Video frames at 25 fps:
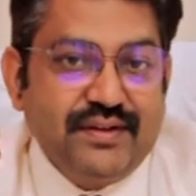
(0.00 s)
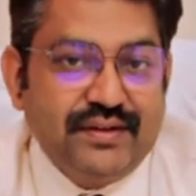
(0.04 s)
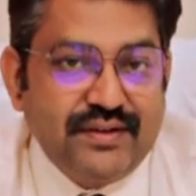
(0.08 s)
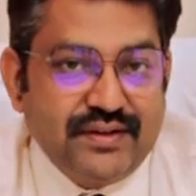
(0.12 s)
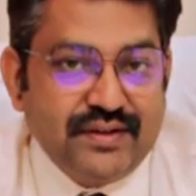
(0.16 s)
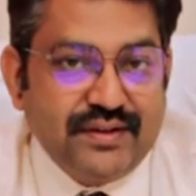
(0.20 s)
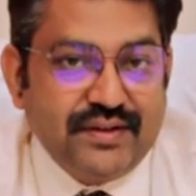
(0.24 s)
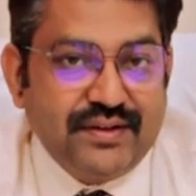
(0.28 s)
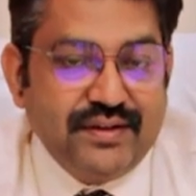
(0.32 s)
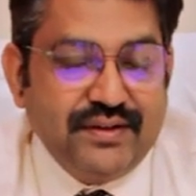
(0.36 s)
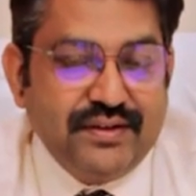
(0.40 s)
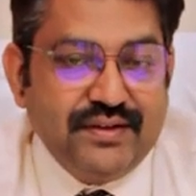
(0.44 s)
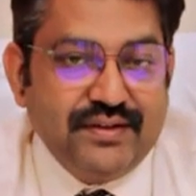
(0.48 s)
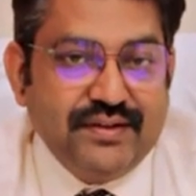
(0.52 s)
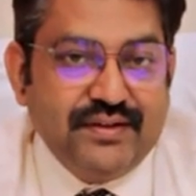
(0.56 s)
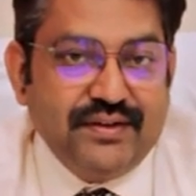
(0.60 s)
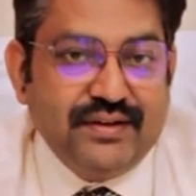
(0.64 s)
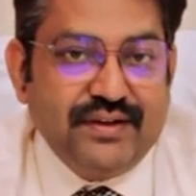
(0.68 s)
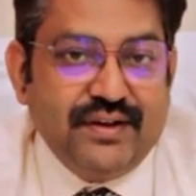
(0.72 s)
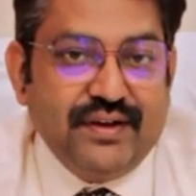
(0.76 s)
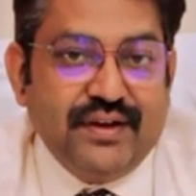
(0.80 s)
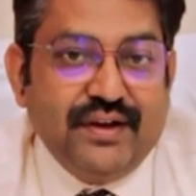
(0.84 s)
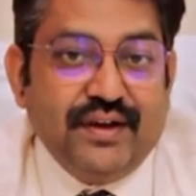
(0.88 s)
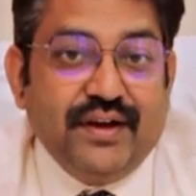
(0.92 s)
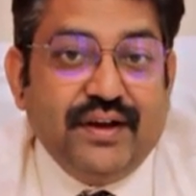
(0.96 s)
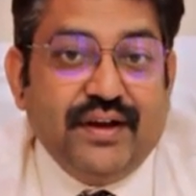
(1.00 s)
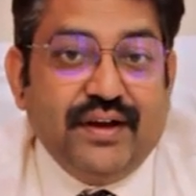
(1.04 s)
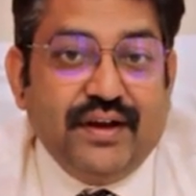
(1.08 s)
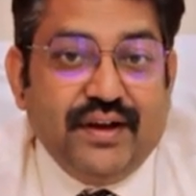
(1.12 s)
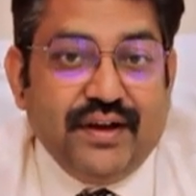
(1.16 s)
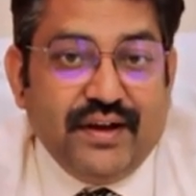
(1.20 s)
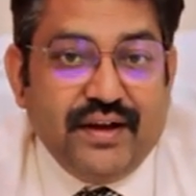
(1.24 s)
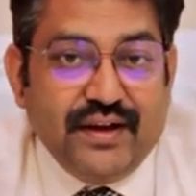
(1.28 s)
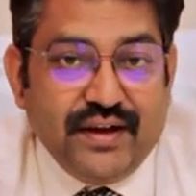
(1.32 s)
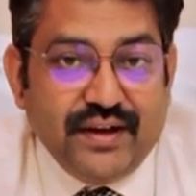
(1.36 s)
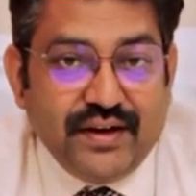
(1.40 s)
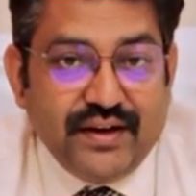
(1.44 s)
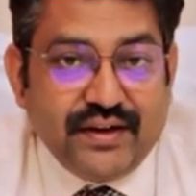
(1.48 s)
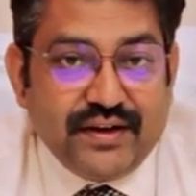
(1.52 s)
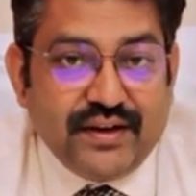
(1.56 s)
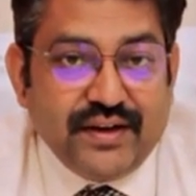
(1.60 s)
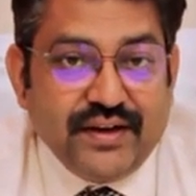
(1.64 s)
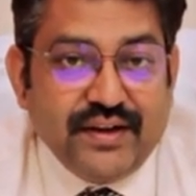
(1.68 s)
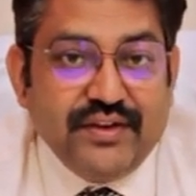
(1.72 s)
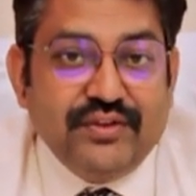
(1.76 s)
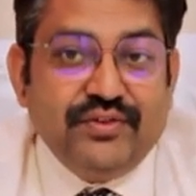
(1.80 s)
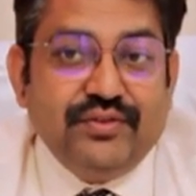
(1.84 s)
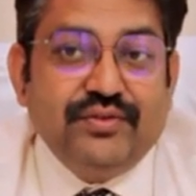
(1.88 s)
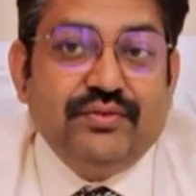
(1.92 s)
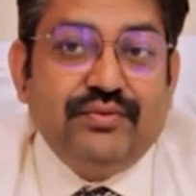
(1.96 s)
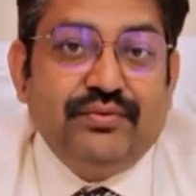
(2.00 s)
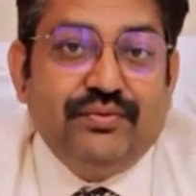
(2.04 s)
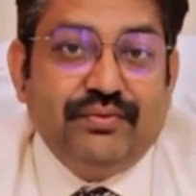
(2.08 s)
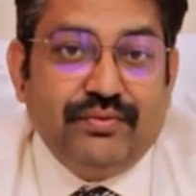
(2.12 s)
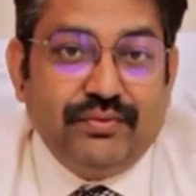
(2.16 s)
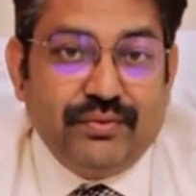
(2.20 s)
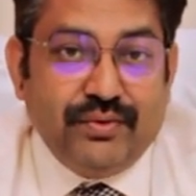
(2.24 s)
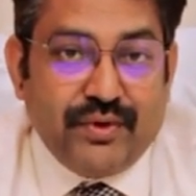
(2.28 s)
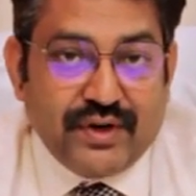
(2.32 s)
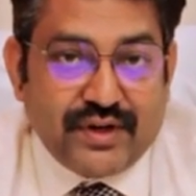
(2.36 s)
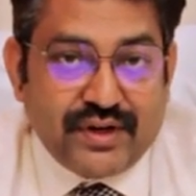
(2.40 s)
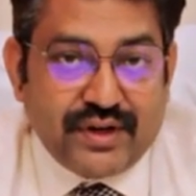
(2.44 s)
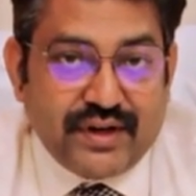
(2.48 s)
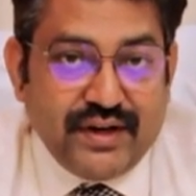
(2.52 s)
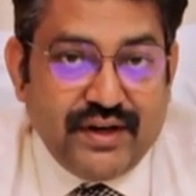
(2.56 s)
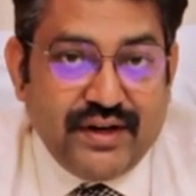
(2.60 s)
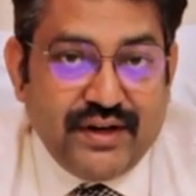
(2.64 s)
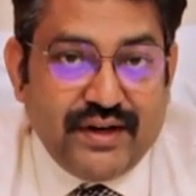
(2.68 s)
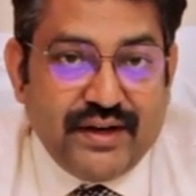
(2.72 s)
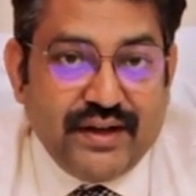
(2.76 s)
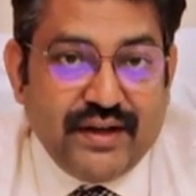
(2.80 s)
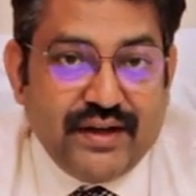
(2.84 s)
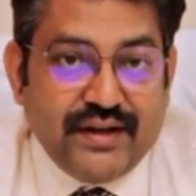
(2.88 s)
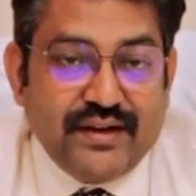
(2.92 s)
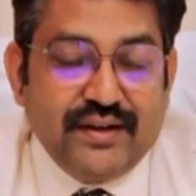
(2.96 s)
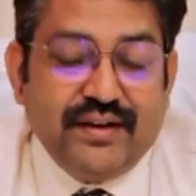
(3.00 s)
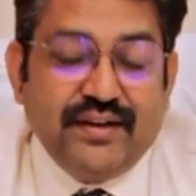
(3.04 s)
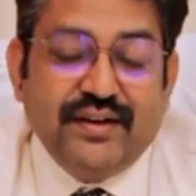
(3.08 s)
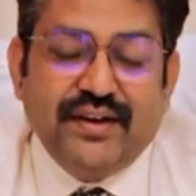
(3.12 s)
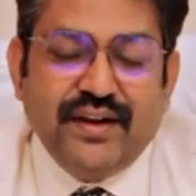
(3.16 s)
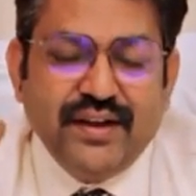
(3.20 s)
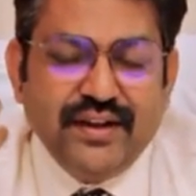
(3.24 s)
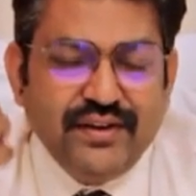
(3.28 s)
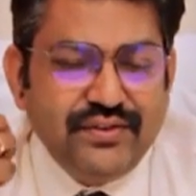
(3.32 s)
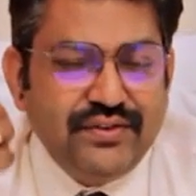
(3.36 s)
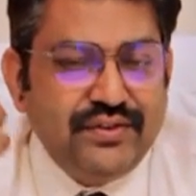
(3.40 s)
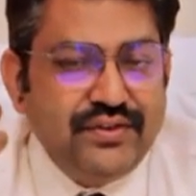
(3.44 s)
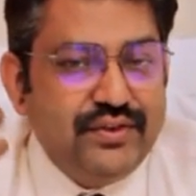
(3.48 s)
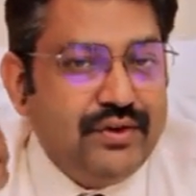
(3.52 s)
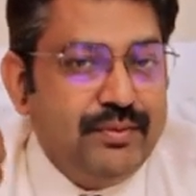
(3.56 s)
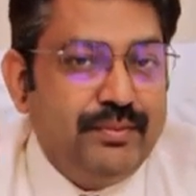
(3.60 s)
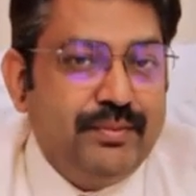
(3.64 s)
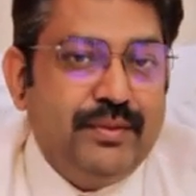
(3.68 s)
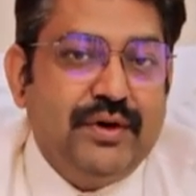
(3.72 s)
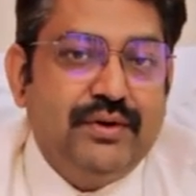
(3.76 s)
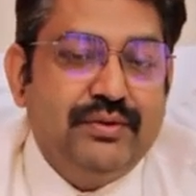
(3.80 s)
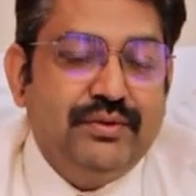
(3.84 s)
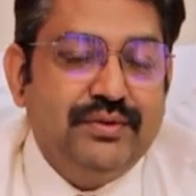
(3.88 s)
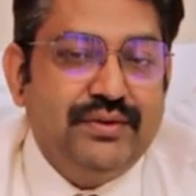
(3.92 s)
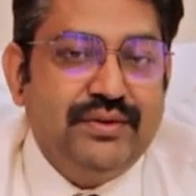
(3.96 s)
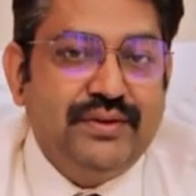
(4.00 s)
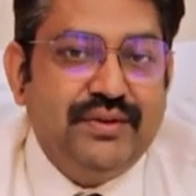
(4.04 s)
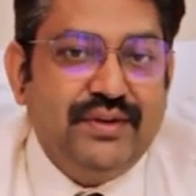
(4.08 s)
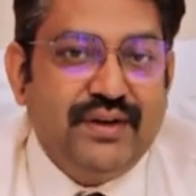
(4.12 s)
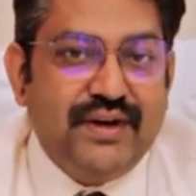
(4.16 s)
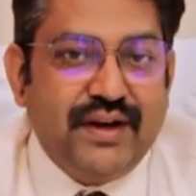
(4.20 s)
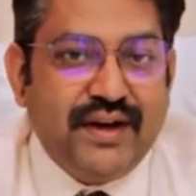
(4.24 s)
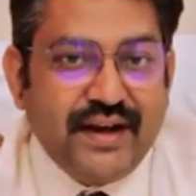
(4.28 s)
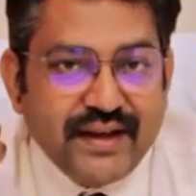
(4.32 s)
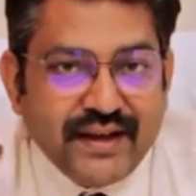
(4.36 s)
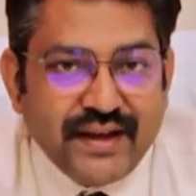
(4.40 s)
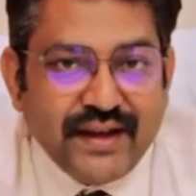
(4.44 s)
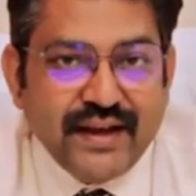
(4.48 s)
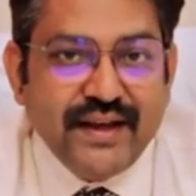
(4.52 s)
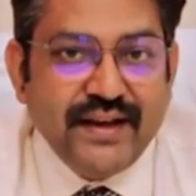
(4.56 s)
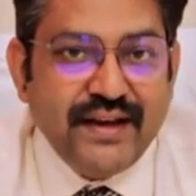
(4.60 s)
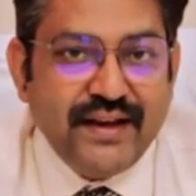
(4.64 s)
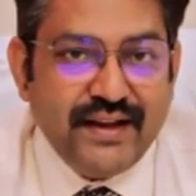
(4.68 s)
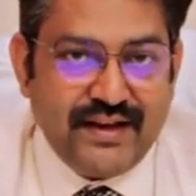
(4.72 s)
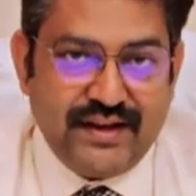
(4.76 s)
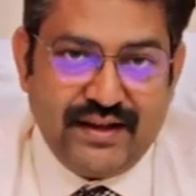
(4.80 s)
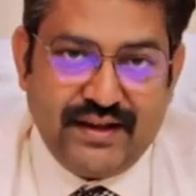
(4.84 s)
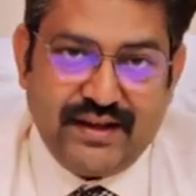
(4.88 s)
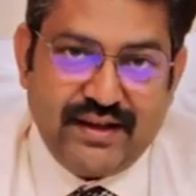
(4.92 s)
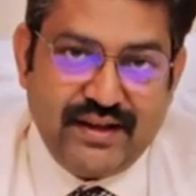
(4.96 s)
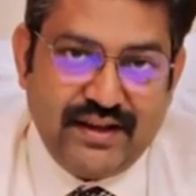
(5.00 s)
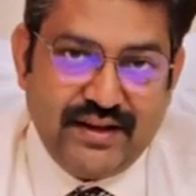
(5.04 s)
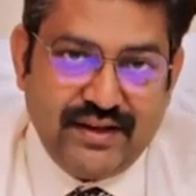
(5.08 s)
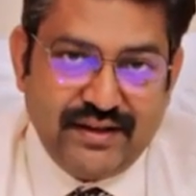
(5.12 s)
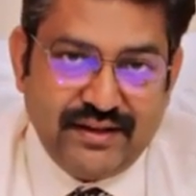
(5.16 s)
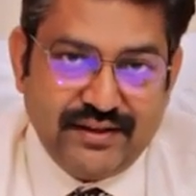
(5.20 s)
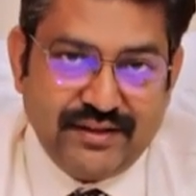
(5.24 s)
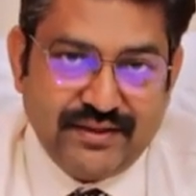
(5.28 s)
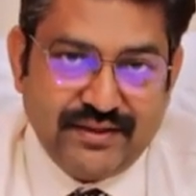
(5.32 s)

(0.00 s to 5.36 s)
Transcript: Third, increase water intake. Rinse your mouth again and again.